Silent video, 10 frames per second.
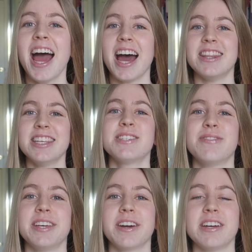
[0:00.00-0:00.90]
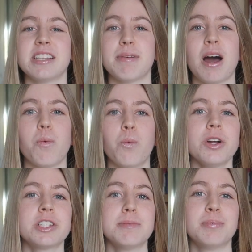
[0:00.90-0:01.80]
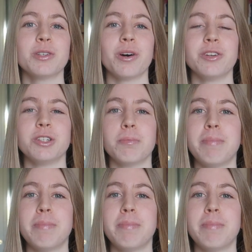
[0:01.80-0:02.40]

and this video is about what to put on your